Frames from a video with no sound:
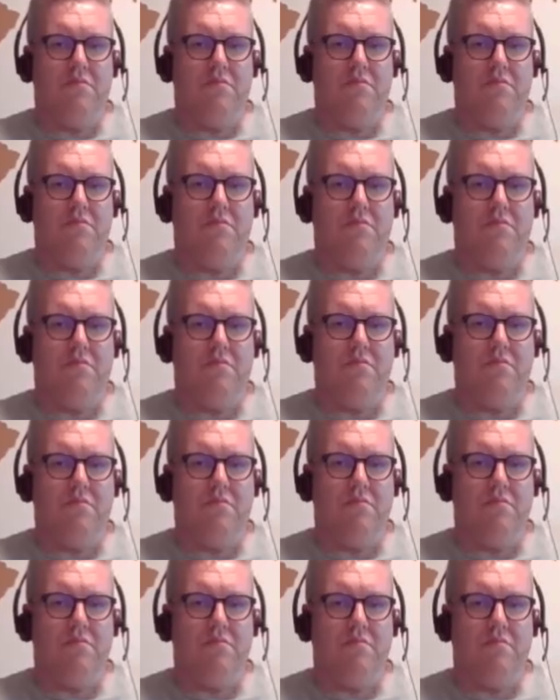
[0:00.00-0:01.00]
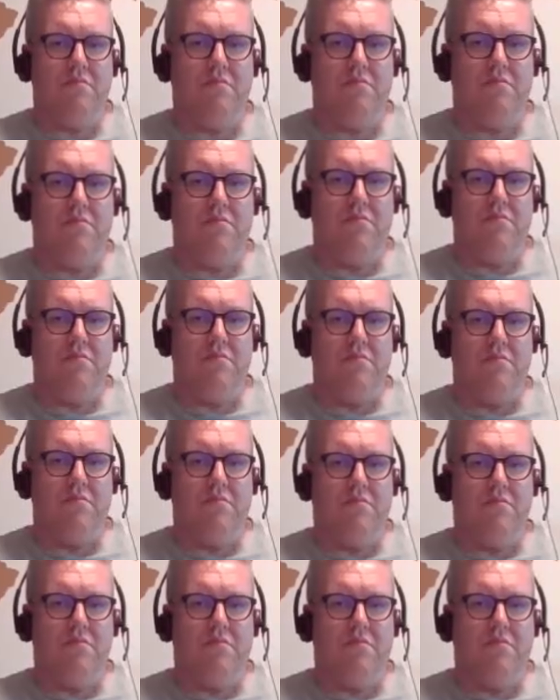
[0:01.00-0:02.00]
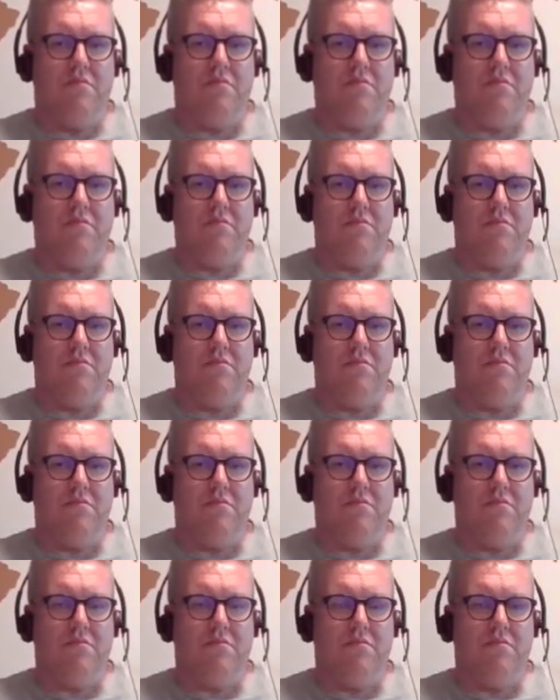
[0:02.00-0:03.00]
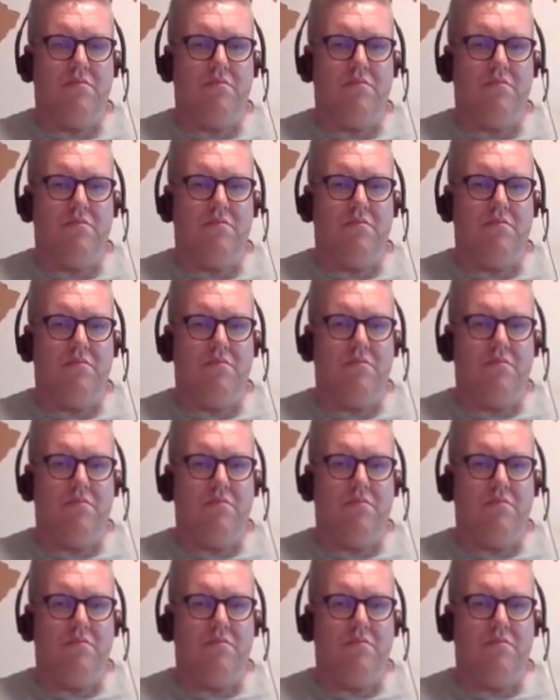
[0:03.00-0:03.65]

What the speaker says: (silent)